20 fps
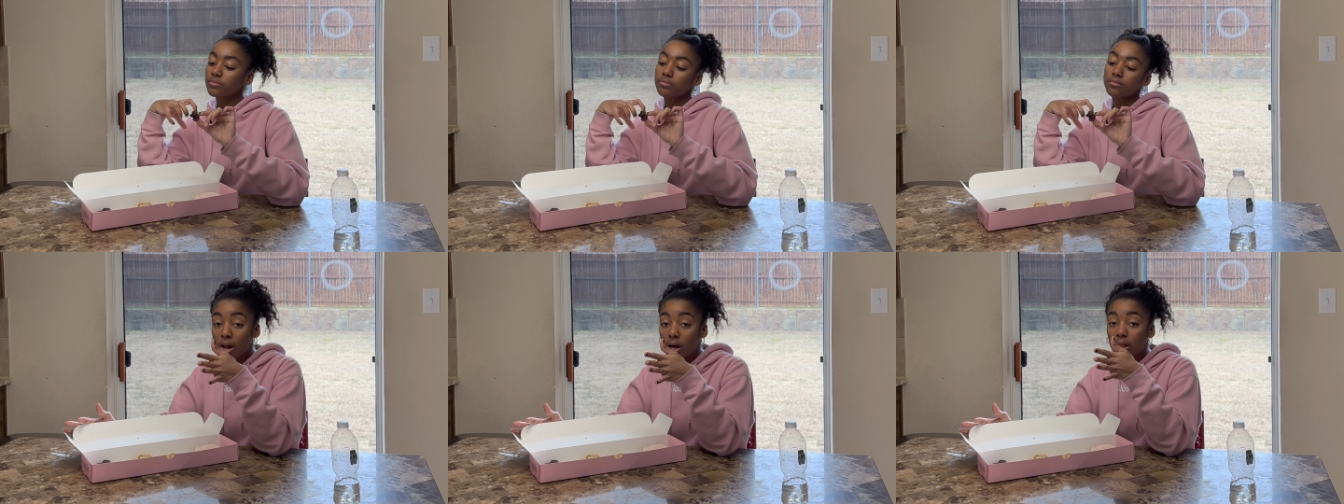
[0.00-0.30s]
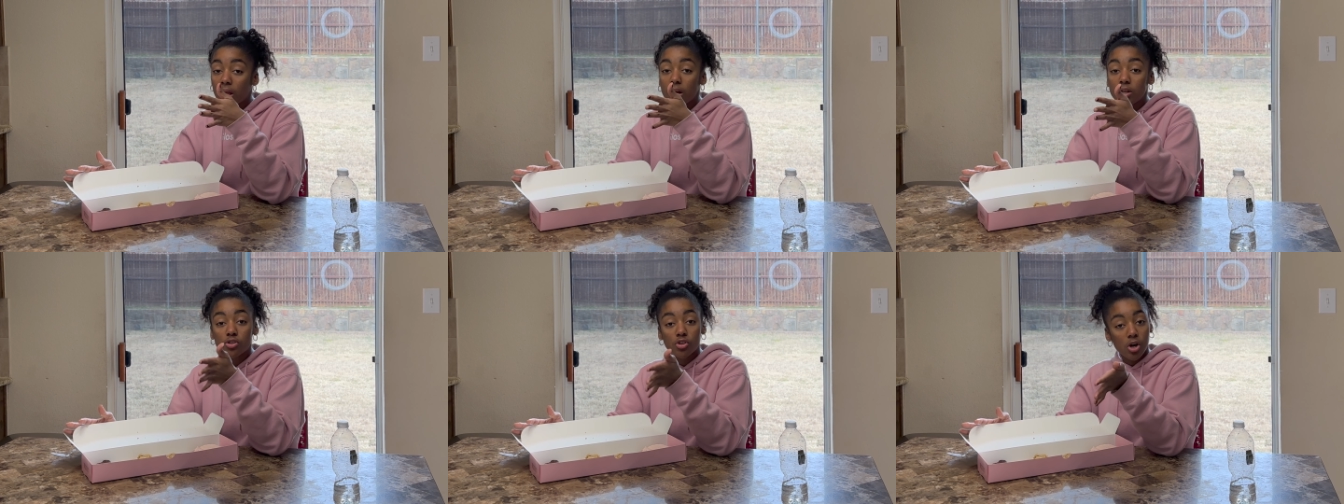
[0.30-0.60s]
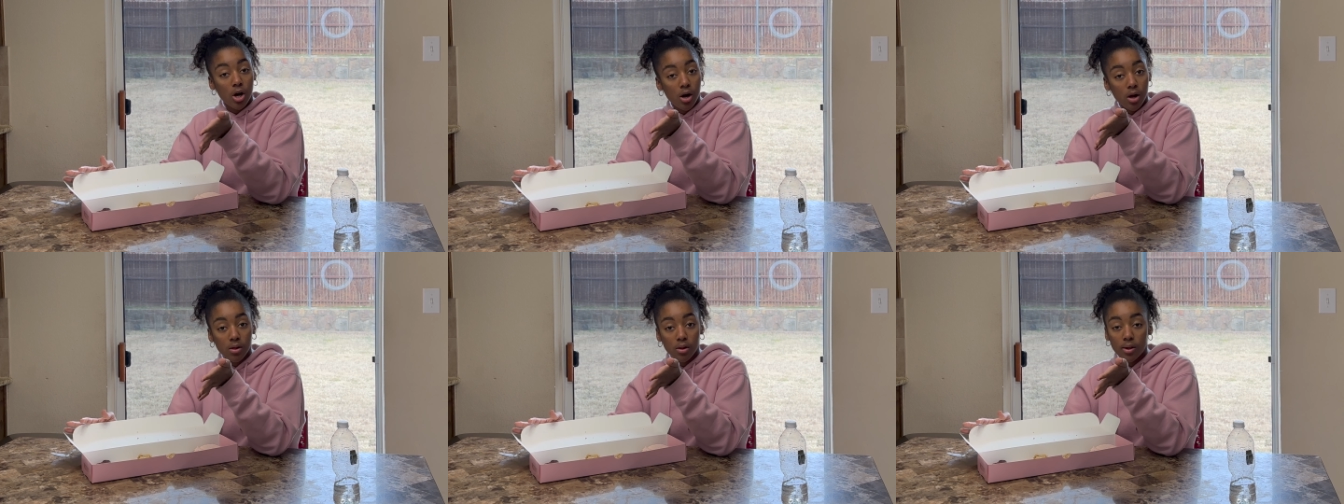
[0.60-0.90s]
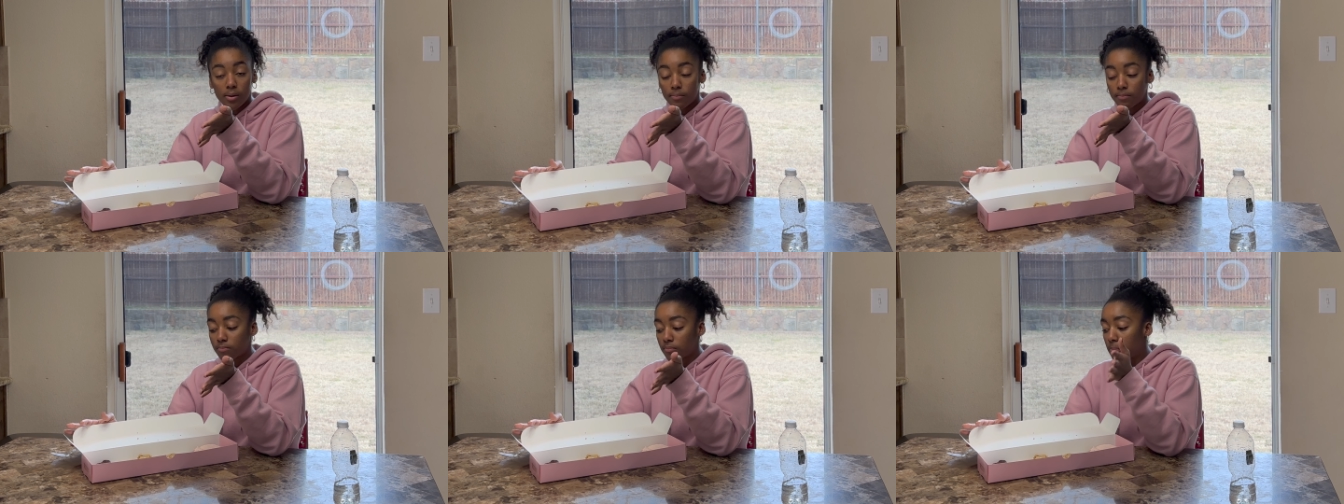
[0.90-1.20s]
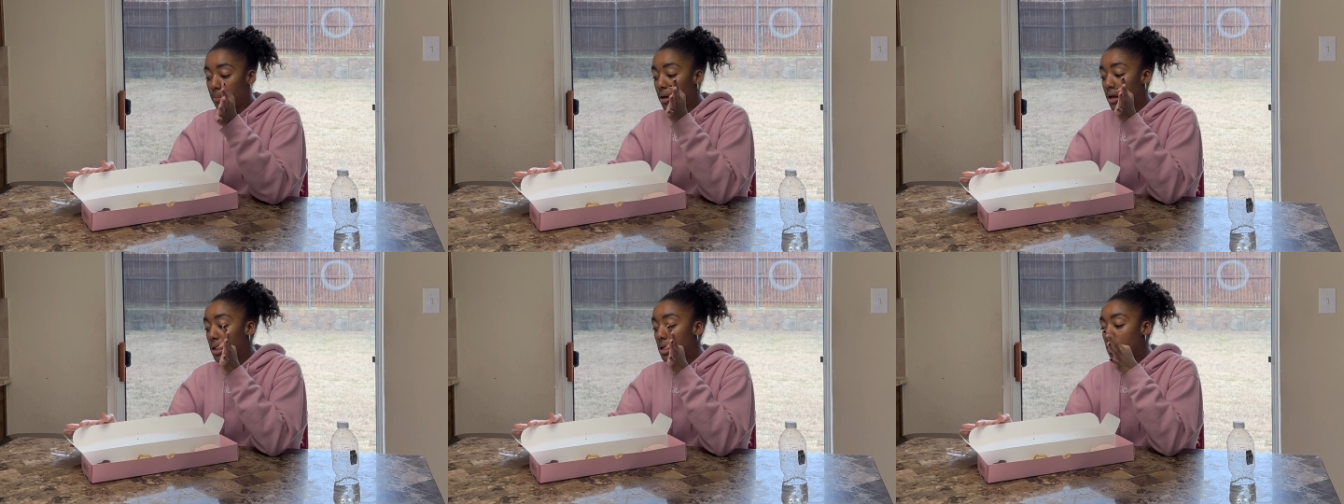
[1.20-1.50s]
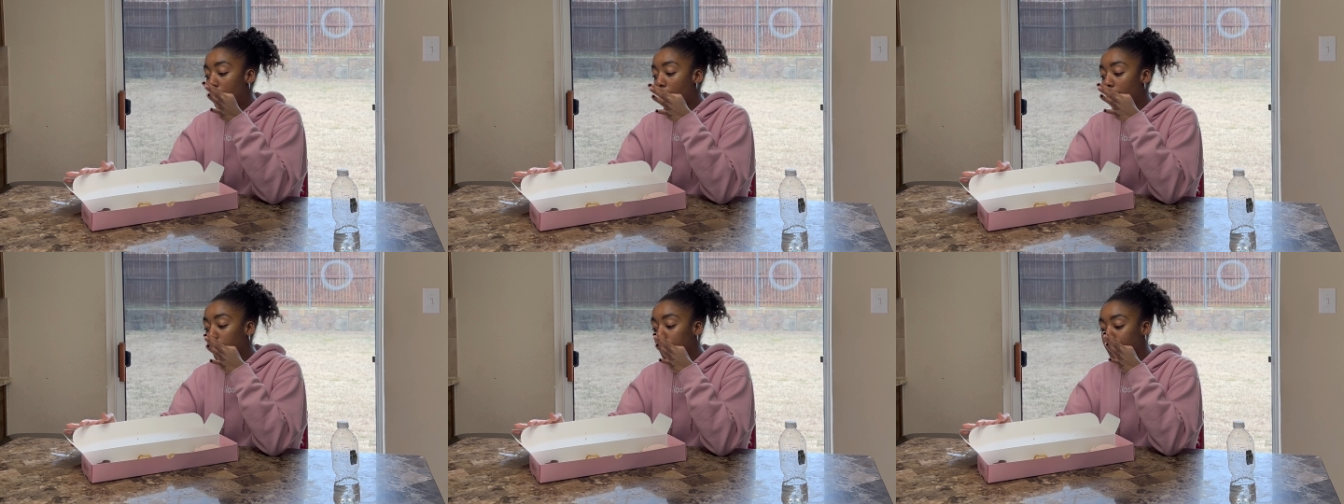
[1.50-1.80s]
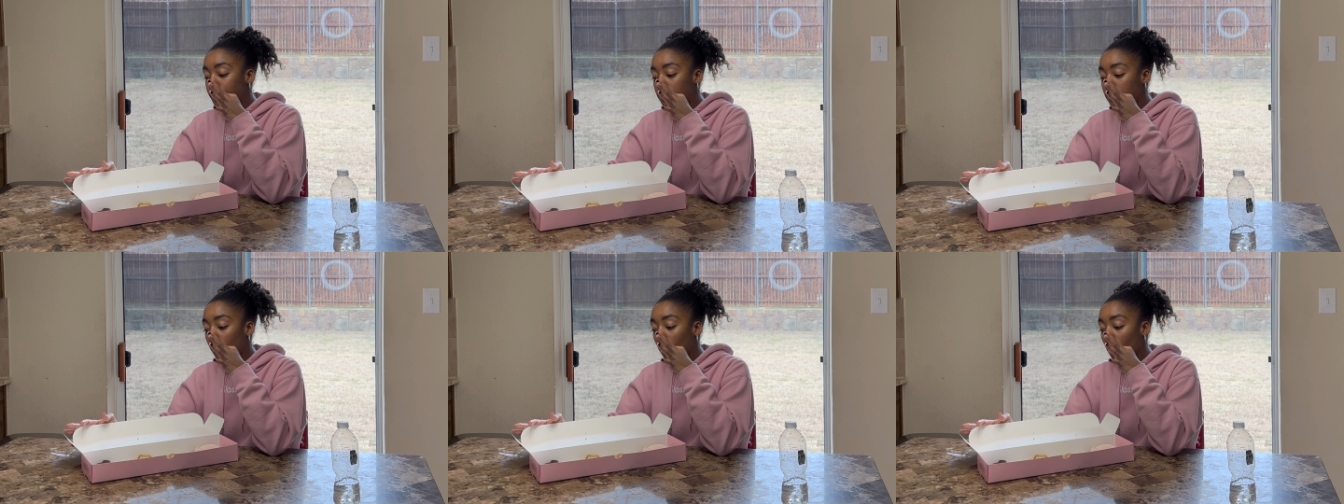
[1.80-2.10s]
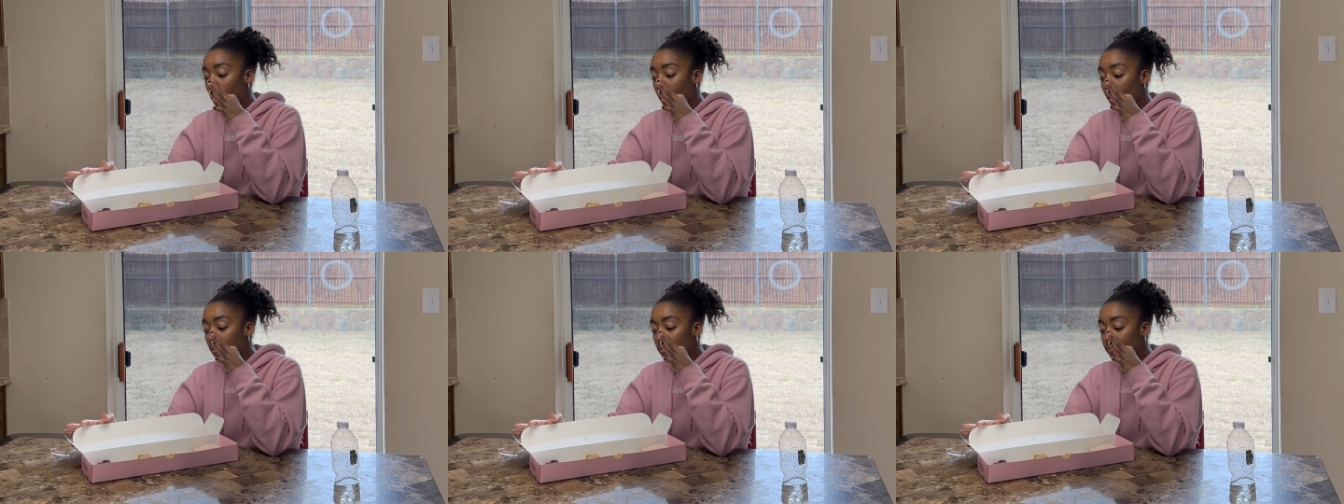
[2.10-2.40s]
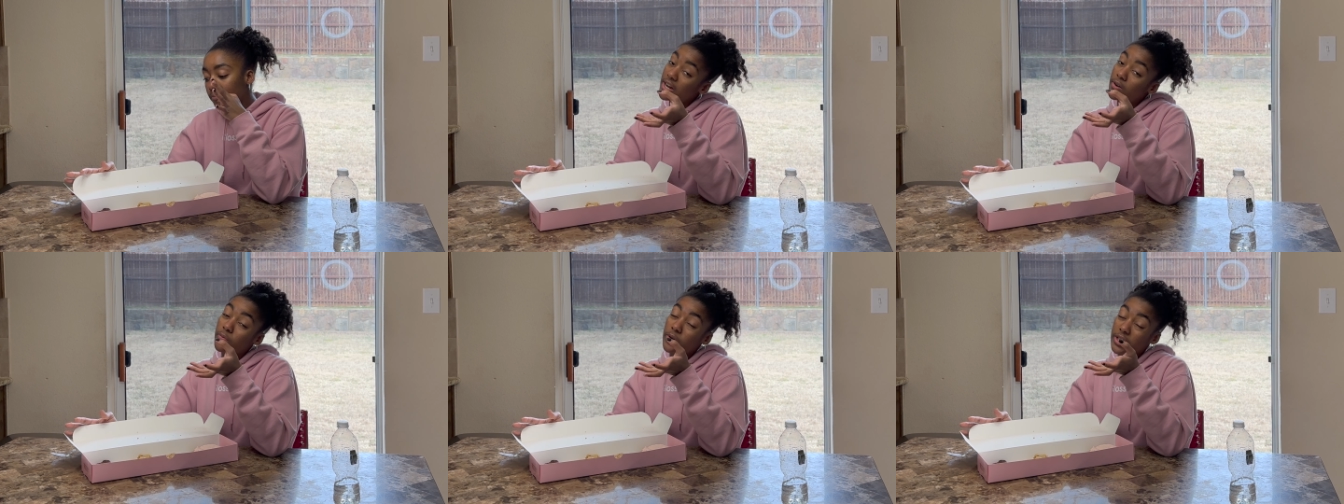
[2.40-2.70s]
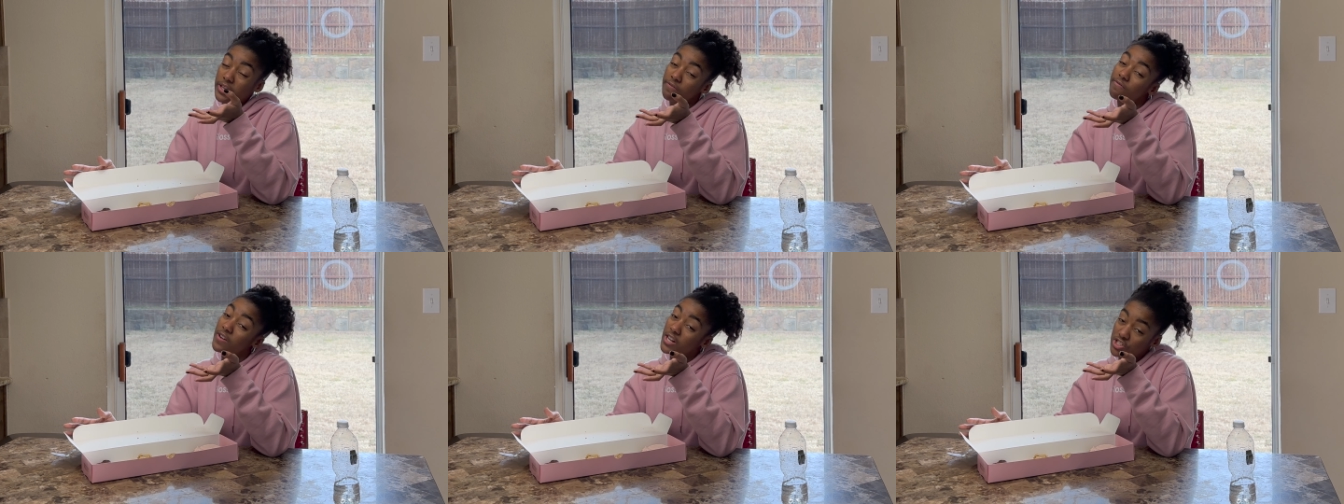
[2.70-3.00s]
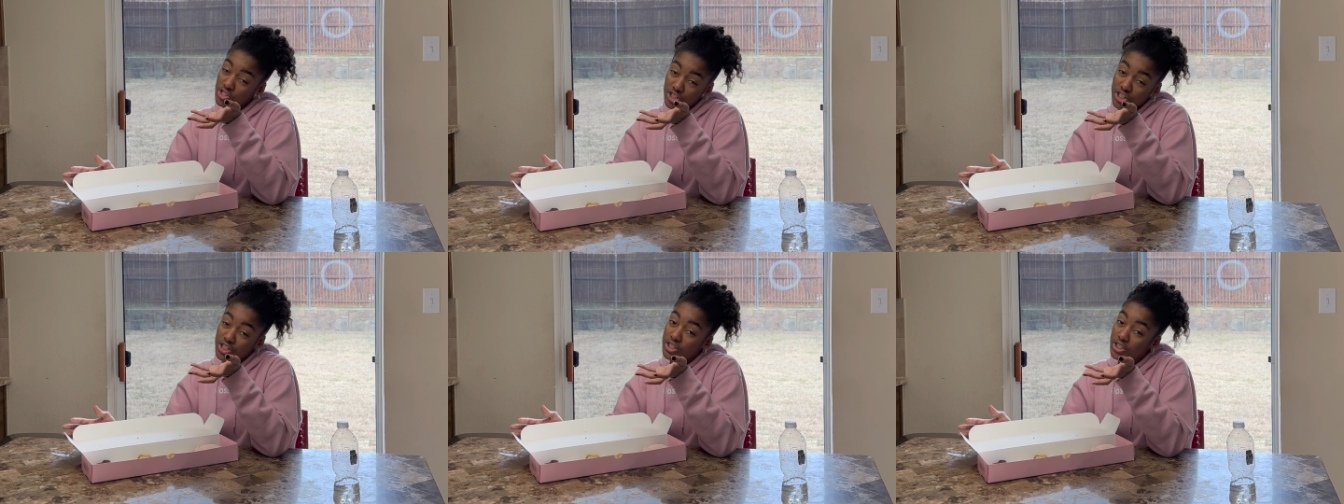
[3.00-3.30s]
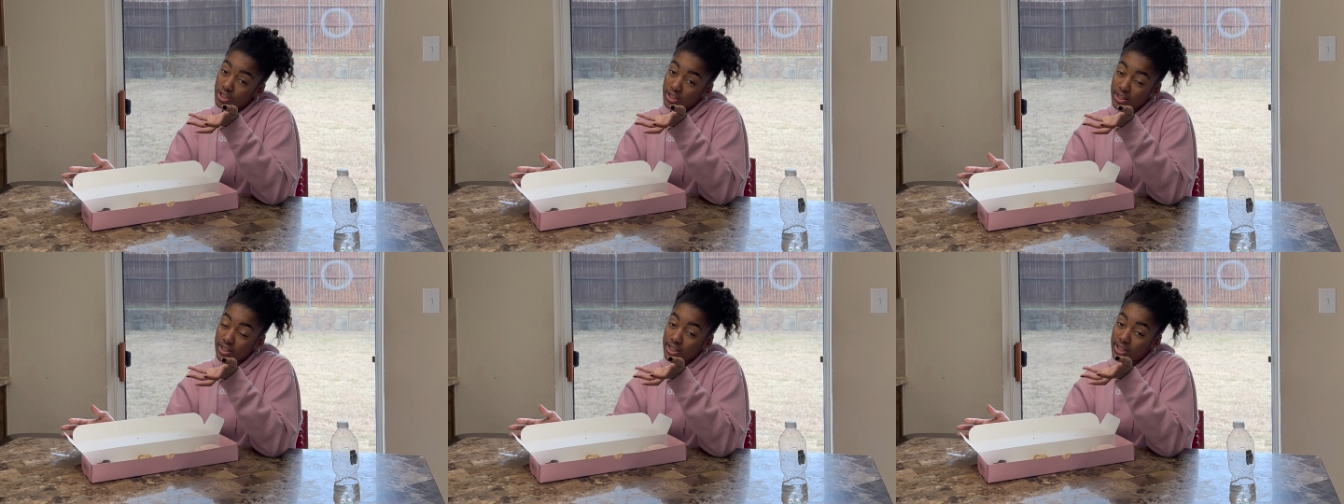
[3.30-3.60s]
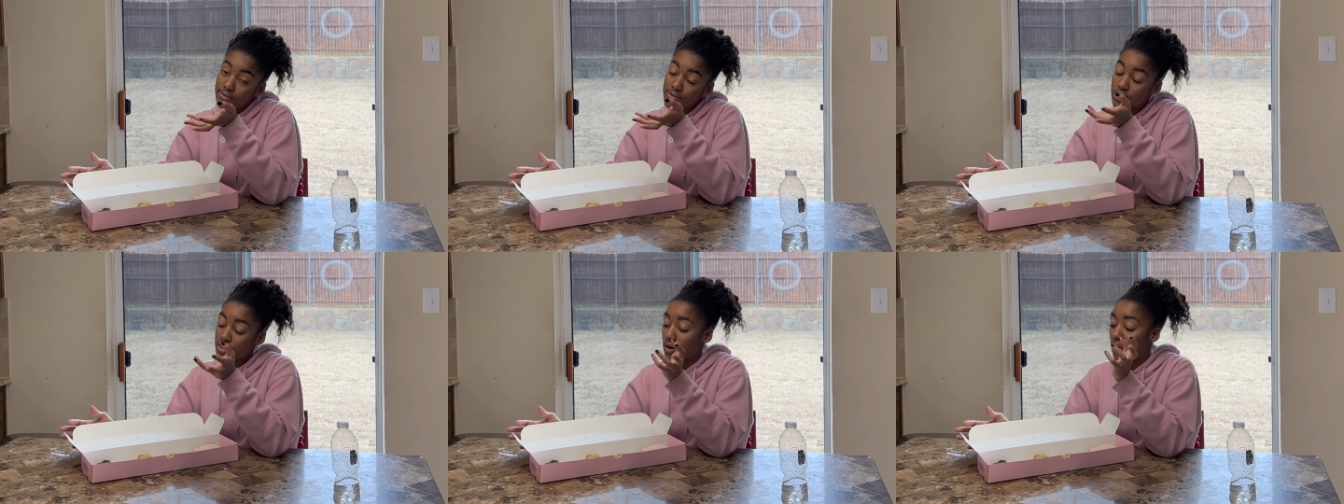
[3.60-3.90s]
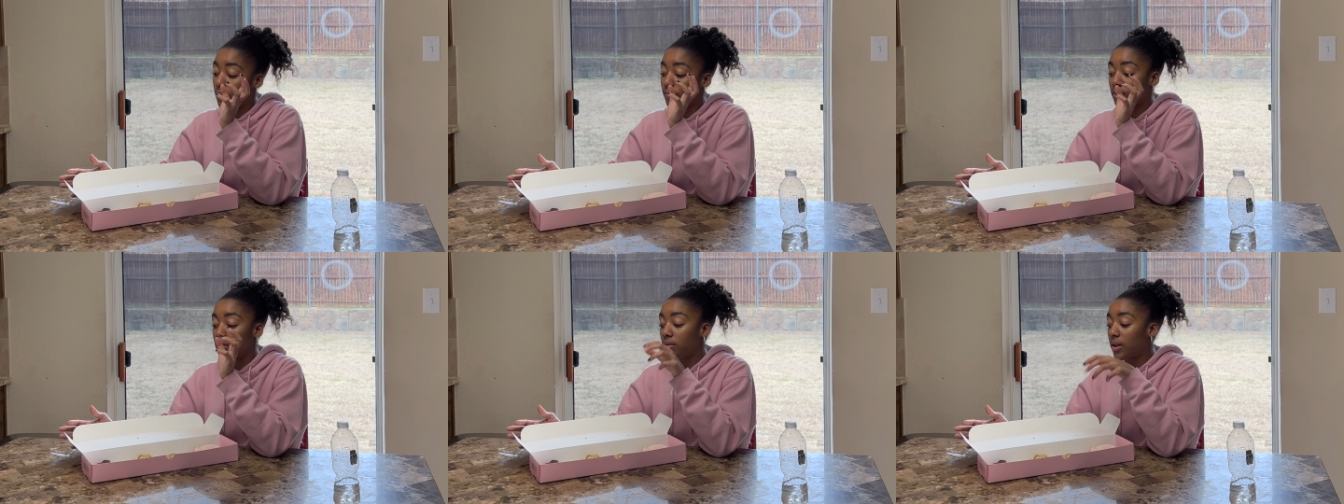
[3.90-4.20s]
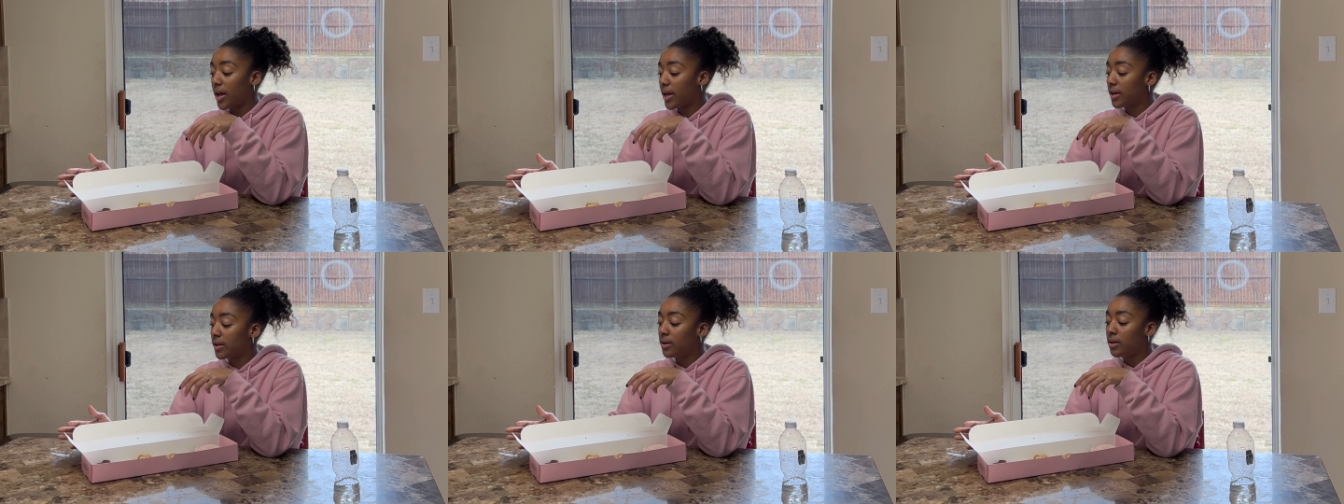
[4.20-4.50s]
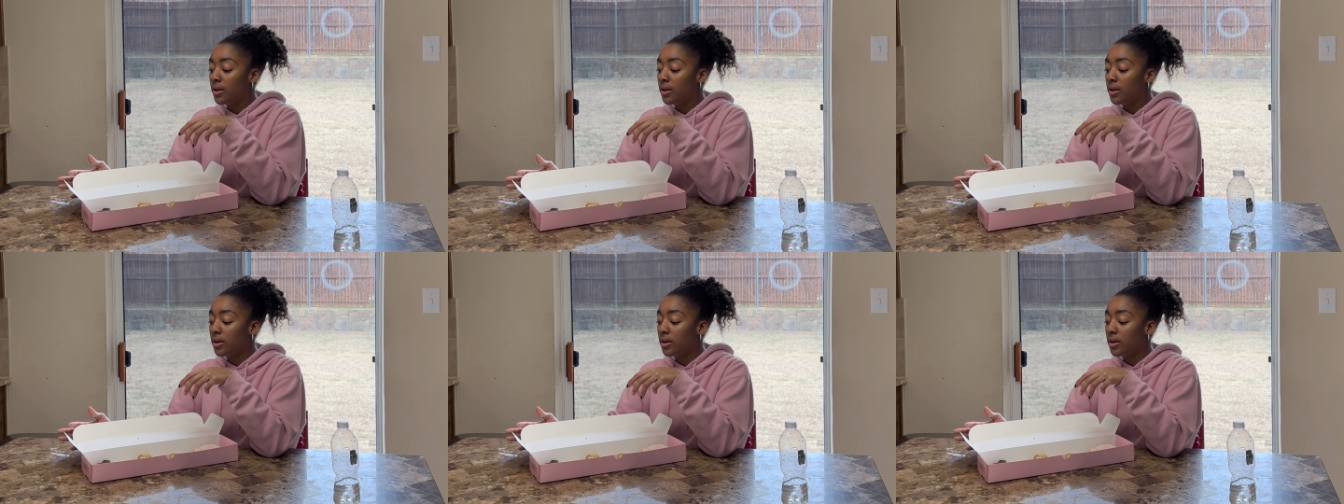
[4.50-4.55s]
And I like chocolate, but it's a really fudgy cookie. So if you like